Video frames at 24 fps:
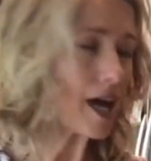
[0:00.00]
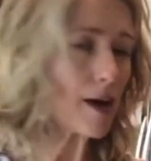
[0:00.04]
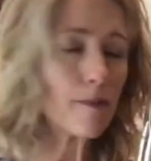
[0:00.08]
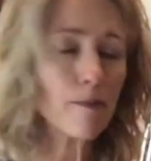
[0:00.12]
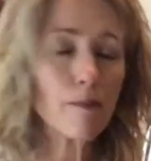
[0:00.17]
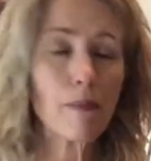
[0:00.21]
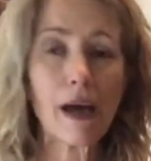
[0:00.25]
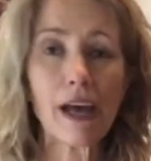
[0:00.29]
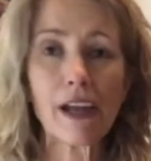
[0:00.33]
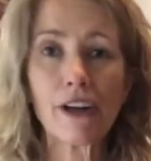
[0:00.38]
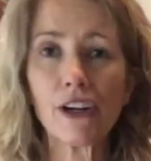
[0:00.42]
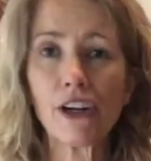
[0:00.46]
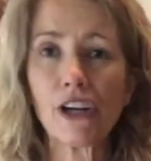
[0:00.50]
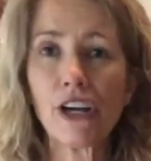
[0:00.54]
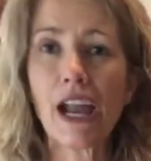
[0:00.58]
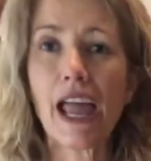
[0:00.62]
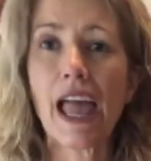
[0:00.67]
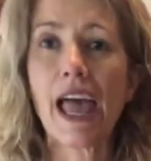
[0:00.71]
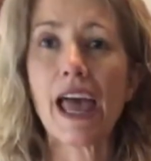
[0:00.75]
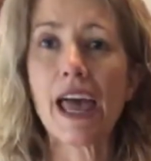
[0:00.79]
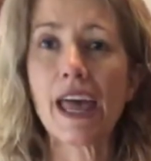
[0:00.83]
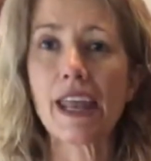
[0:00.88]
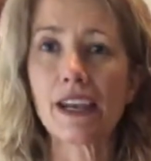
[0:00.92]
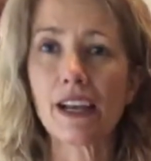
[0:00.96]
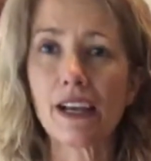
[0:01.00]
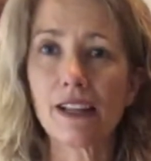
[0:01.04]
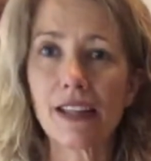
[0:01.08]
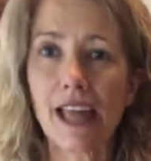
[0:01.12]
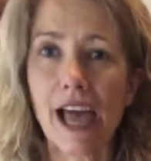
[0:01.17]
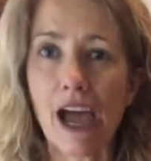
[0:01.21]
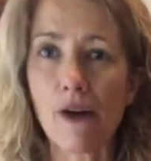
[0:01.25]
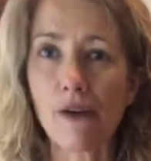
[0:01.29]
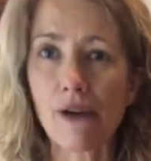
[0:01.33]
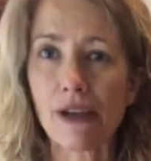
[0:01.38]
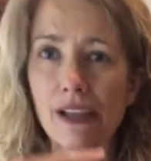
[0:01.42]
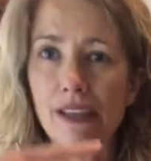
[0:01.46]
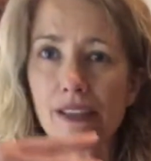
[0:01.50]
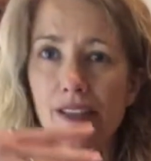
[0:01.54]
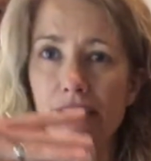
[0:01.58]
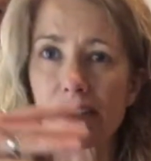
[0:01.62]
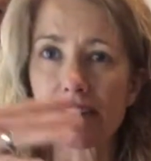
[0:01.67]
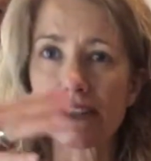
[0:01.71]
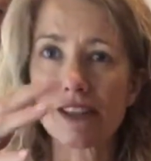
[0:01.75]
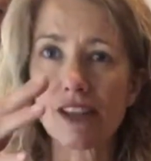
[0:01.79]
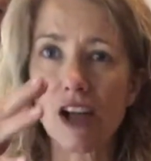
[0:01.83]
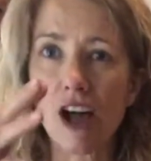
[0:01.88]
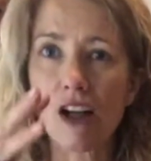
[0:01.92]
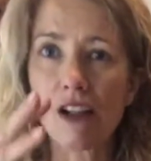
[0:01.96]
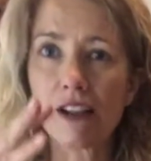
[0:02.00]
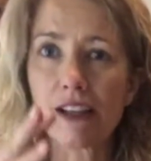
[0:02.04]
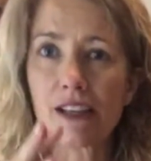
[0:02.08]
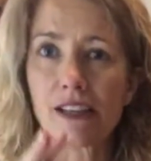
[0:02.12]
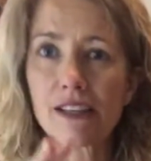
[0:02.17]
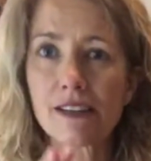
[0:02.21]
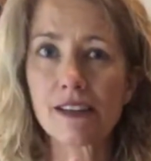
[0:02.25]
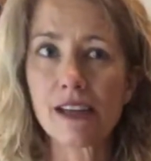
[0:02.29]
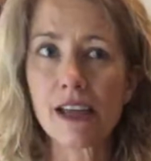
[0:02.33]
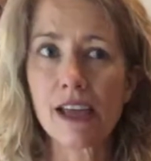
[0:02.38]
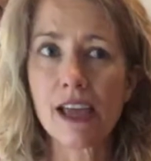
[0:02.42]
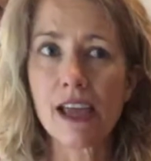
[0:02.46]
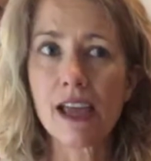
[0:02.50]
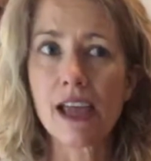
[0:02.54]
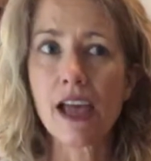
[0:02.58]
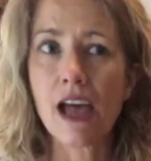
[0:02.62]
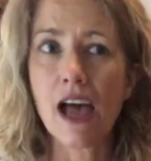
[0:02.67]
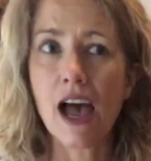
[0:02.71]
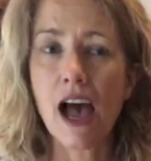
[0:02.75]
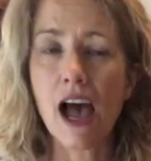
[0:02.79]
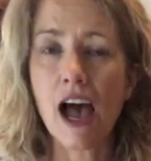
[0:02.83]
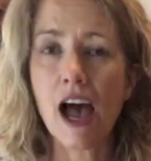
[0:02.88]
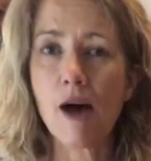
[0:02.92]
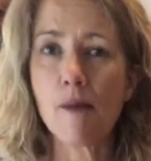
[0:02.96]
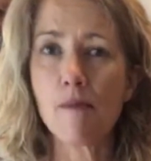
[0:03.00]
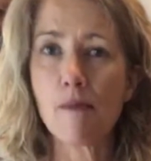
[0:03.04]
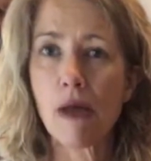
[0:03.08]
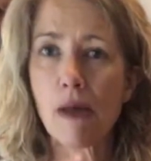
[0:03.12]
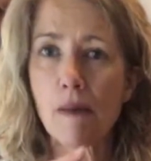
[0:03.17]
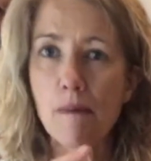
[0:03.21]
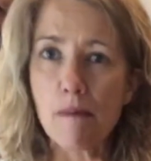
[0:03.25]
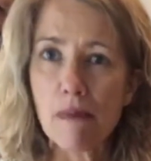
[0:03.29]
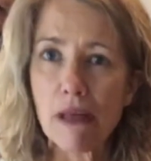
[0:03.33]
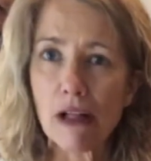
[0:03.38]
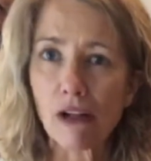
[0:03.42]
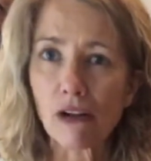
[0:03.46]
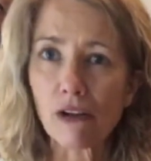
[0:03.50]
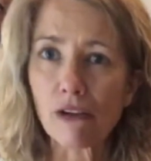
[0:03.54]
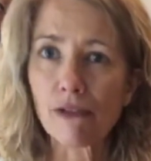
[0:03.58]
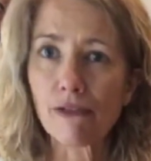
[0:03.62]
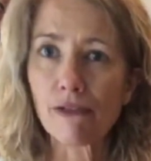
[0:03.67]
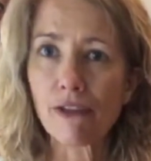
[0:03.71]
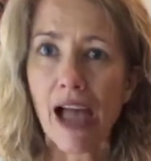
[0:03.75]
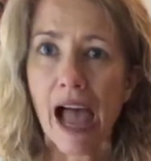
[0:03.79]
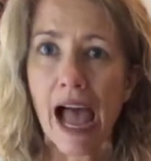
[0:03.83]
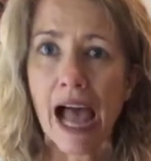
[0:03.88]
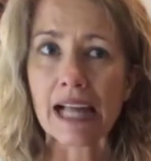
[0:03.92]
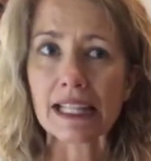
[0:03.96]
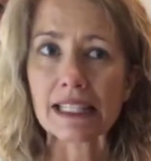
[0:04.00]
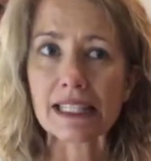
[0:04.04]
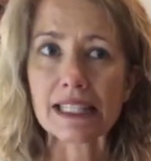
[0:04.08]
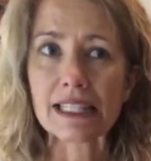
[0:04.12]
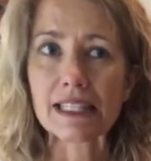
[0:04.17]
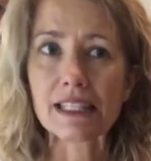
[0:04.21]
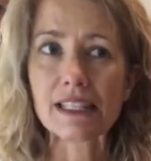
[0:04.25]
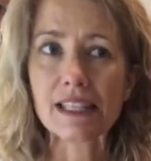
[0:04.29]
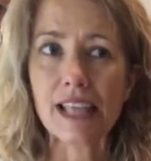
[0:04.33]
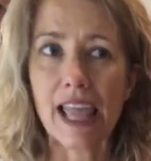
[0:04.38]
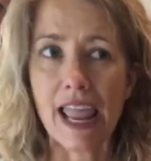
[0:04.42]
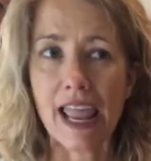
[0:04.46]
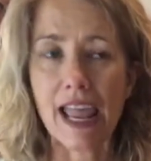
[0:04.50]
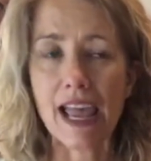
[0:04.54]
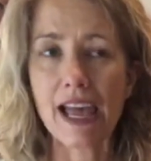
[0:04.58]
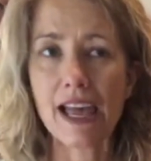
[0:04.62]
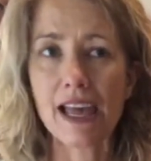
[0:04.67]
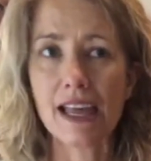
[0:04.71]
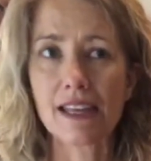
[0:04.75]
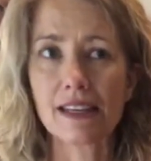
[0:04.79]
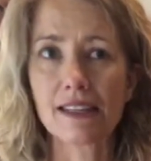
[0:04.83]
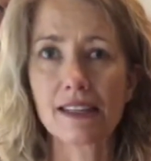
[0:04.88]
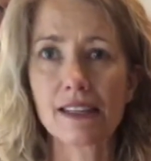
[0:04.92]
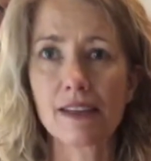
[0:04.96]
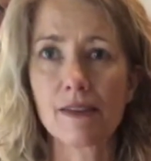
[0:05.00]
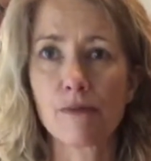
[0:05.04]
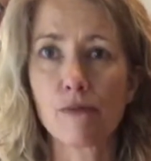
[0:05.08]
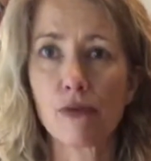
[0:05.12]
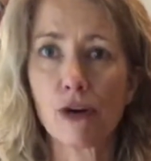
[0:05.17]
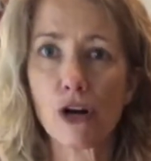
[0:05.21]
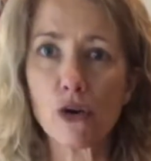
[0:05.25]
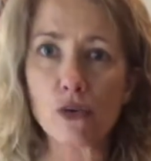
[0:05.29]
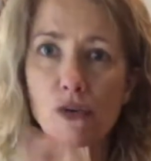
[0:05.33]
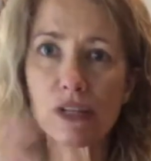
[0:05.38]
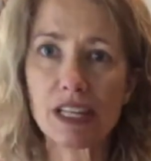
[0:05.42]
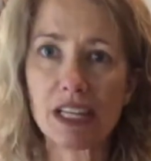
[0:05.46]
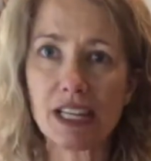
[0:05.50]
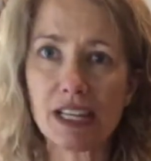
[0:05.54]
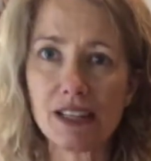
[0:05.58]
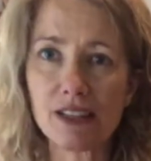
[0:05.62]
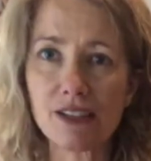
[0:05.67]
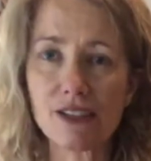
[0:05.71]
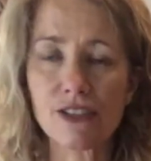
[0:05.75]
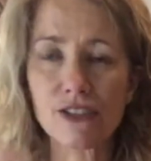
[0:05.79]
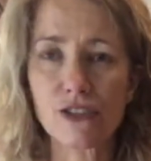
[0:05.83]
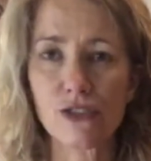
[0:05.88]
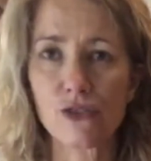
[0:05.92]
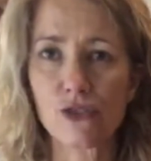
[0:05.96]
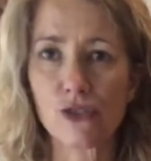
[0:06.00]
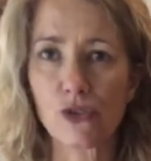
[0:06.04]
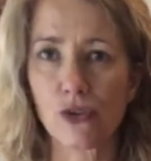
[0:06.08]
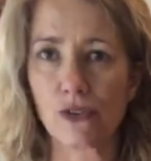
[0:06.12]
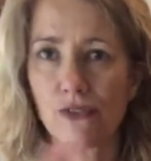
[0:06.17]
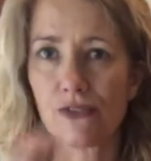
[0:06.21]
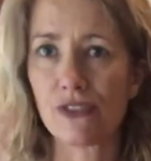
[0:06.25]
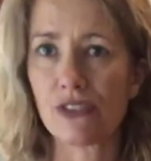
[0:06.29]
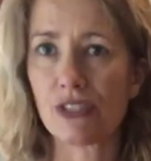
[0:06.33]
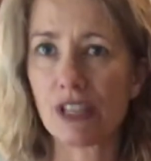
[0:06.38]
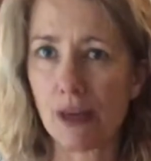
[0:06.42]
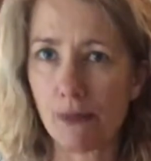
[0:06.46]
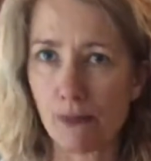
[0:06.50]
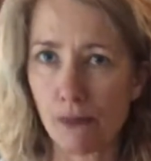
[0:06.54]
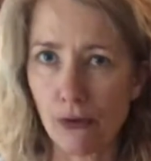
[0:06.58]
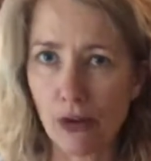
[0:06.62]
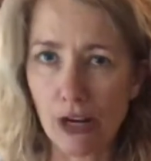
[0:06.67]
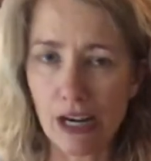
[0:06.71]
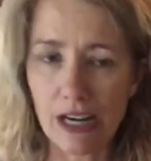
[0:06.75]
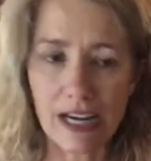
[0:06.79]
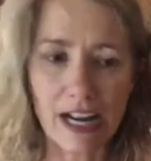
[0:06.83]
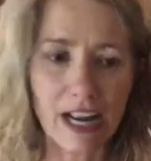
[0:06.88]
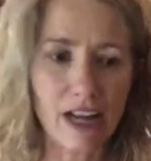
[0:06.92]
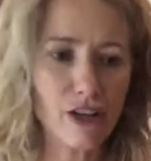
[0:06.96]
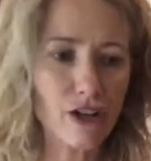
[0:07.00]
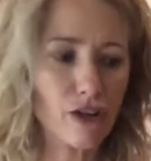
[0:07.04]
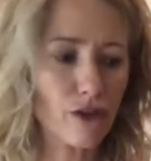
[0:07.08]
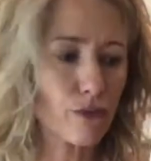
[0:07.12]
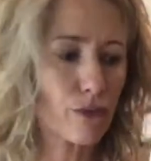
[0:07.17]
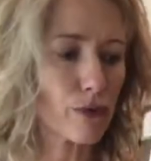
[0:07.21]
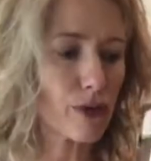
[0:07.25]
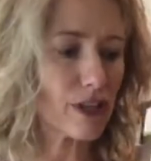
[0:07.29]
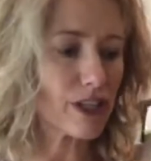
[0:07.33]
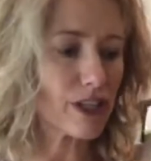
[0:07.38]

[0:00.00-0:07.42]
butter and allowing the solid milk fats and proteins to sort of separate, and you're really